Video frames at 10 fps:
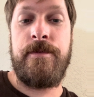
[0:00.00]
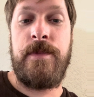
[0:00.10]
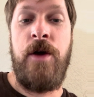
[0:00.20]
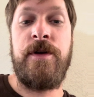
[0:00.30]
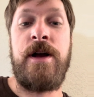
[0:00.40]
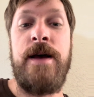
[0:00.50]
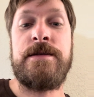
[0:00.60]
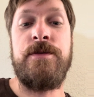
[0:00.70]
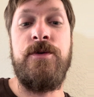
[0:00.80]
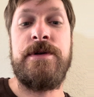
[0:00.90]
The
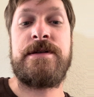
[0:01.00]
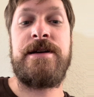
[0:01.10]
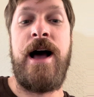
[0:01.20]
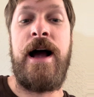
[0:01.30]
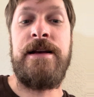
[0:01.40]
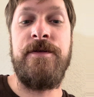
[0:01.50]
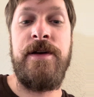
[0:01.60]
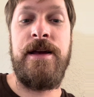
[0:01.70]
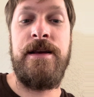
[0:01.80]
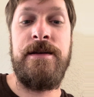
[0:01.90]
gospel is kind of
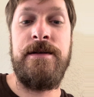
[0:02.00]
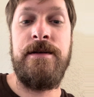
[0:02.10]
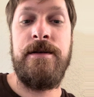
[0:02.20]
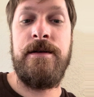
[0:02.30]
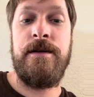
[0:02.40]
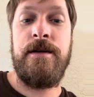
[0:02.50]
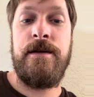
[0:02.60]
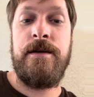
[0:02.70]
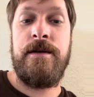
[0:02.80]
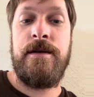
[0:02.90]
hidden.
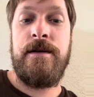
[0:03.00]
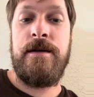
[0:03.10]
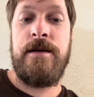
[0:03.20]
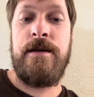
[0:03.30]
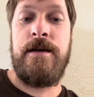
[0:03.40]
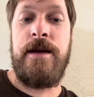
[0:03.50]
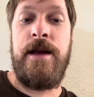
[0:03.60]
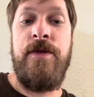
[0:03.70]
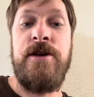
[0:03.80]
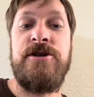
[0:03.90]

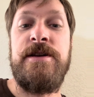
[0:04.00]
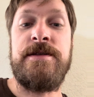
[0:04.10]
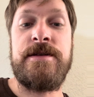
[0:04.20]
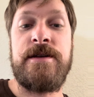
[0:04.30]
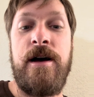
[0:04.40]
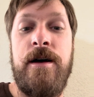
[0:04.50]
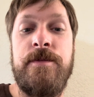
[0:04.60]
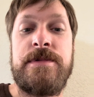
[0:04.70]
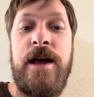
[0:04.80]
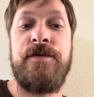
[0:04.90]
And then Jesus
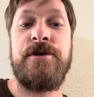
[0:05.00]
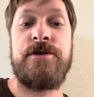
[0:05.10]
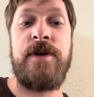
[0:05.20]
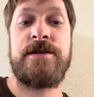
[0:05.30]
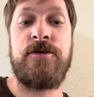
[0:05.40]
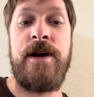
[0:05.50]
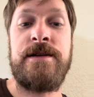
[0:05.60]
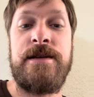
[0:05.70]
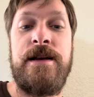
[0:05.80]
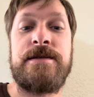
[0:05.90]
comes after he's
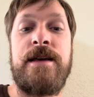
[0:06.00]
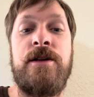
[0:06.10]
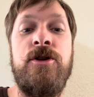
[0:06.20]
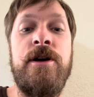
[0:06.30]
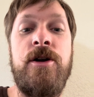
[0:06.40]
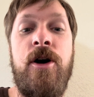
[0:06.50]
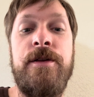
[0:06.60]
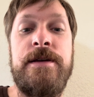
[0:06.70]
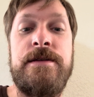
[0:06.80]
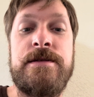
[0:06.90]
resurrected and is like, look at all
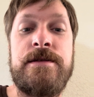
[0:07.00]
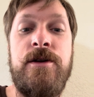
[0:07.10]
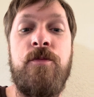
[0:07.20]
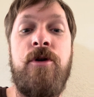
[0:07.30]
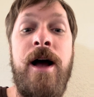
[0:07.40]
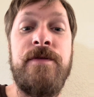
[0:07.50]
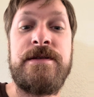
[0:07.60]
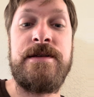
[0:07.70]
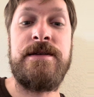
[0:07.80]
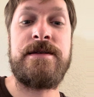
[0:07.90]
these
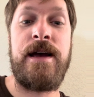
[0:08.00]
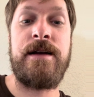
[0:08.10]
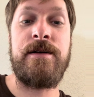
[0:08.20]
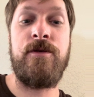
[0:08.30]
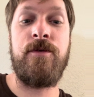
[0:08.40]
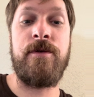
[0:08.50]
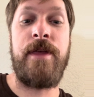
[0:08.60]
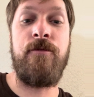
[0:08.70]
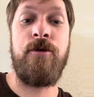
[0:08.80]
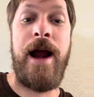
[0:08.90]
prophecies that
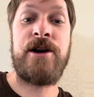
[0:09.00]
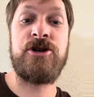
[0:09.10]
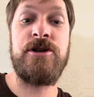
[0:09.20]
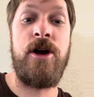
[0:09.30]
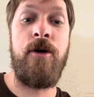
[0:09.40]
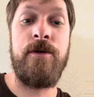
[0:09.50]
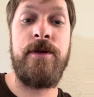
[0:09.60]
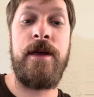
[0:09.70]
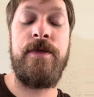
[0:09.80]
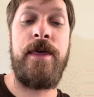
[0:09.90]
were actually
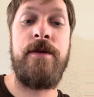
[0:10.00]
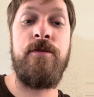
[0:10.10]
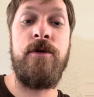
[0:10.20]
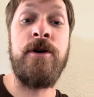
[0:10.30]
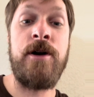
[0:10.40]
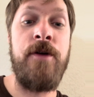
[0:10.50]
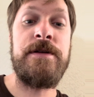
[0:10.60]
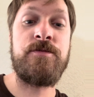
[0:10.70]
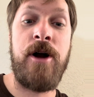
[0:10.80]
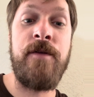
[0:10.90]
look at all
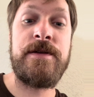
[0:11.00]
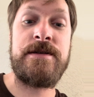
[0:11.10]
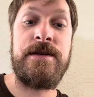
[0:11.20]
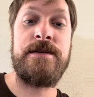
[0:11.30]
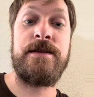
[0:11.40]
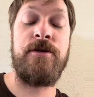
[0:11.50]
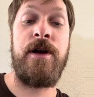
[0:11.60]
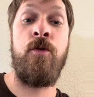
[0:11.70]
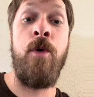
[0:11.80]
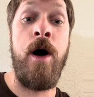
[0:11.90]
these prophecies. And they're
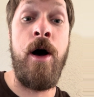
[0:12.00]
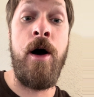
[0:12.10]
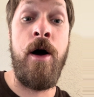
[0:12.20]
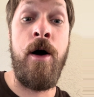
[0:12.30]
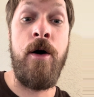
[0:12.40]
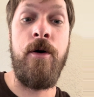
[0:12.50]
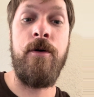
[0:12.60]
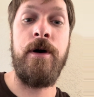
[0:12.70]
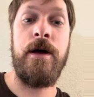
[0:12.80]
like, whoa.